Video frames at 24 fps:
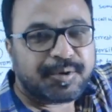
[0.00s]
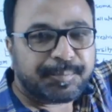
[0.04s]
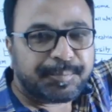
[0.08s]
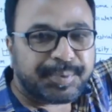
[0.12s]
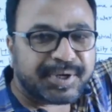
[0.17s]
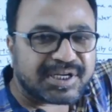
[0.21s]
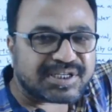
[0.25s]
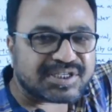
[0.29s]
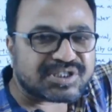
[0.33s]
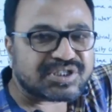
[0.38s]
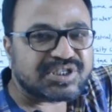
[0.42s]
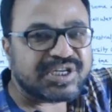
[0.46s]

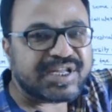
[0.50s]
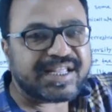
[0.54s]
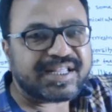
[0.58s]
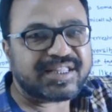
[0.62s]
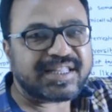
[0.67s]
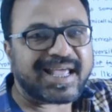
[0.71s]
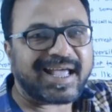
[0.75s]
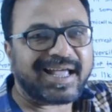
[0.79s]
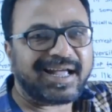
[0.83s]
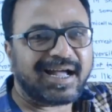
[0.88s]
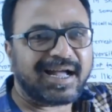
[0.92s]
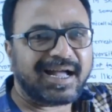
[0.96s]
Firstly,
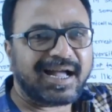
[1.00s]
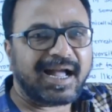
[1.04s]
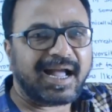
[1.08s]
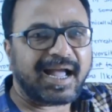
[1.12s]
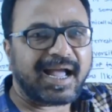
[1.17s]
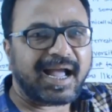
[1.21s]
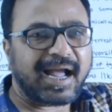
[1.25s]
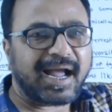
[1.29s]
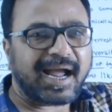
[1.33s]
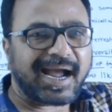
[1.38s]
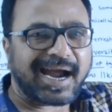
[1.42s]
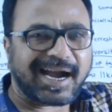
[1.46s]

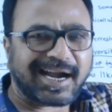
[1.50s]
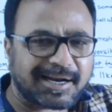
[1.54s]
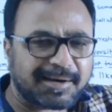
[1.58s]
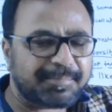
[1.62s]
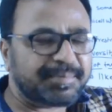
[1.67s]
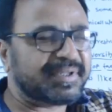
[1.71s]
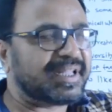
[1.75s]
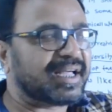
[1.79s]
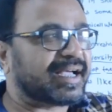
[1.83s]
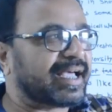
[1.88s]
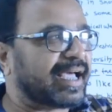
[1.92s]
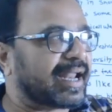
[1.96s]
they
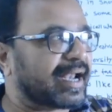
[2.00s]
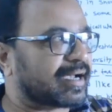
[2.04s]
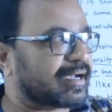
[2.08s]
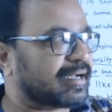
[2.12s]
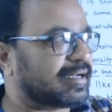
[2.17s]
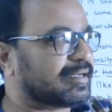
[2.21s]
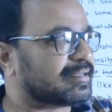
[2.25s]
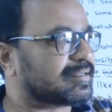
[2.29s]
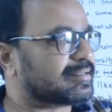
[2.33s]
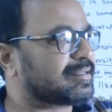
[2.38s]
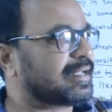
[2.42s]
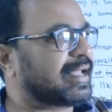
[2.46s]
adapt the
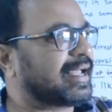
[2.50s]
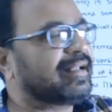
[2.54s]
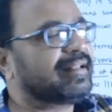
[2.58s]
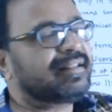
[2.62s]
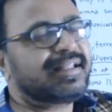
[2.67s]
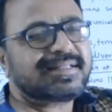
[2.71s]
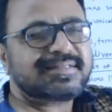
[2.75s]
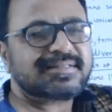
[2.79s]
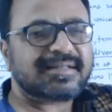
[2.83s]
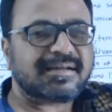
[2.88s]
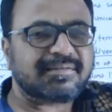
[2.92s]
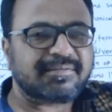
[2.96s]
characters and
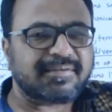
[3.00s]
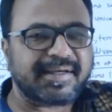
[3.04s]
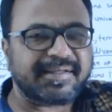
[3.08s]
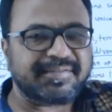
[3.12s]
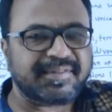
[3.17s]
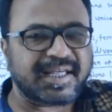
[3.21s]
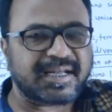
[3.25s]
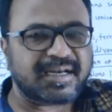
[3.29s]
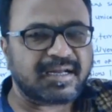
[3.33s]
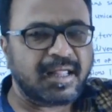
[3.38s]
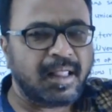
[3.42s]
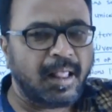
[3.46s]
they survive
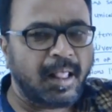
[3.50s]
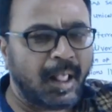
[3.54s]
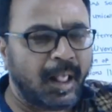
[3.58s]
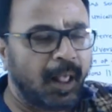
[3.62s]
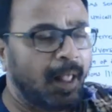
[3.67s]
there.